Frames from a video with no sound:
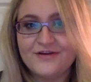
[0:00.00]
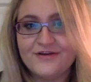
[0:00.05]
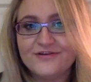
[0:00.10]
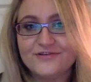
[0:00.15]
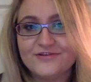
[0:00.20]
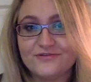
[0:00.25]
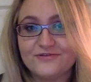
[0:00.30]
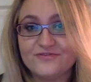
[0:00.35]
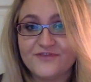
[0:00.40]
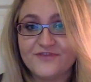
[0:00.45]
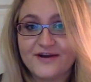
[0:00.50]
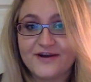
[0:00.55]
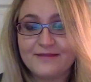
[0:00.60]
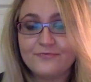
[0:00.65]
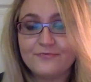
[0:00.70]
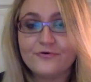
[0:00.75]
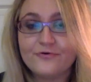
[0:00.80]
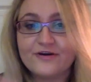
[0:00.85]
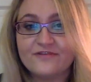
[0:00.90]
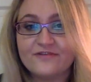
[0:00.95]
So it was very
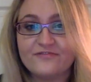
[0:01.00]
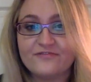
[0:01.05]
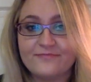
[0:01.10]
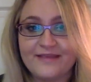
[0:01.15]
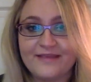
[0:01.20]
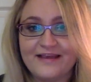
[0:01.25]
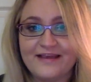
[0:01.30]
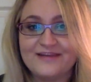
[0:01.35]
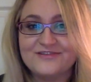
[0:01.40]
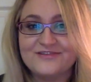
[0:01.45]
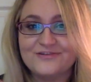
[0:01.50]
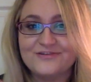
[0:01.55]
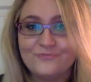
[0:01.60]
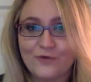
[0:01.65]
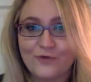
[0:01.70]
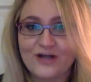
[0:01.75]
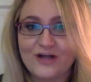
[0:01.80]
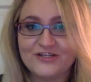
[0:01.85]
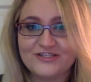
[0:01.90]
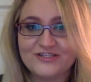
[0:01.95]
important for me to
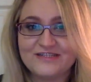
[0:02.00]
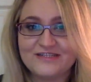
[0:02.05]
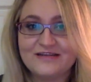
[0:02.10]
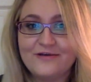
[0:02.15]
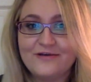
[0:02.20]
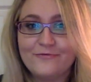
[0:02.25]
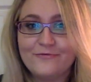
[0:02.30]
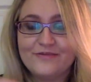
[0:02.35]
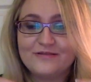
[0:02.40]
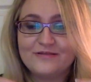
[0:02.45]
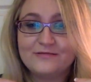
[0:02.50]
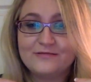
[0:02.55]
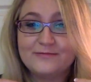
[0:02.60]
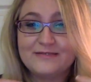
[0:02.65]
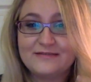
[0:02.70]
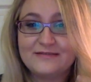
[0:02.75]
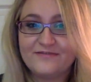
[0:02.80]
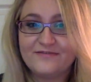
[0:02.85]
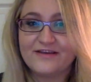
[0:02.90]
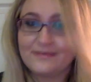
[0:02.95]
watch it with a
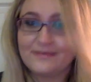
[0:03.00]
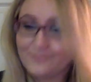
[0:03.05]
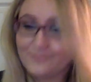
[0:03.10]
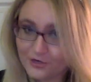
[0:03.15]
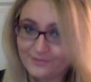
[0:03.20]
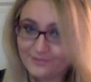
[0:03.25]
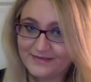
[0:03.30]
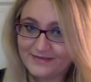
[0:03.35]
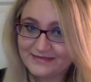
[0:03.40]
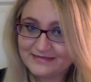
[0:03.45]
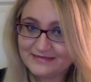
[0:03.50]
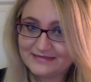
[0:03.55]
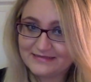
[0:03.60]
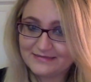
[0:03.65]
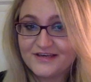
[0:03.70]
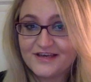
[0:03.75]
specific purpose.